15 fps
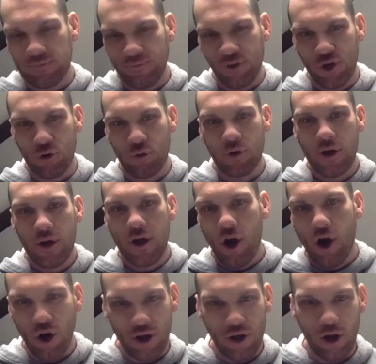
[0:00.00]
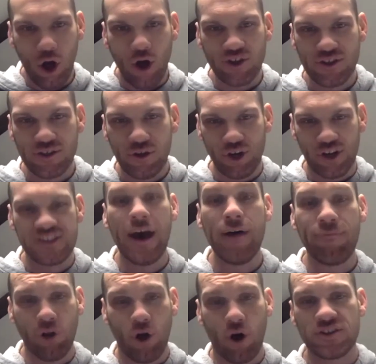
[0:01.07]
for you on a
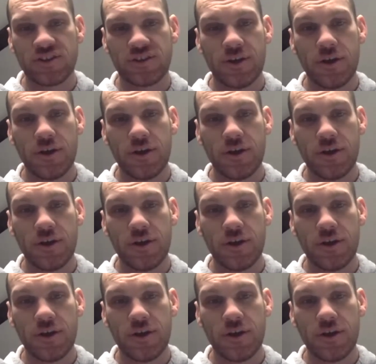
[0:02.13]
tough loss.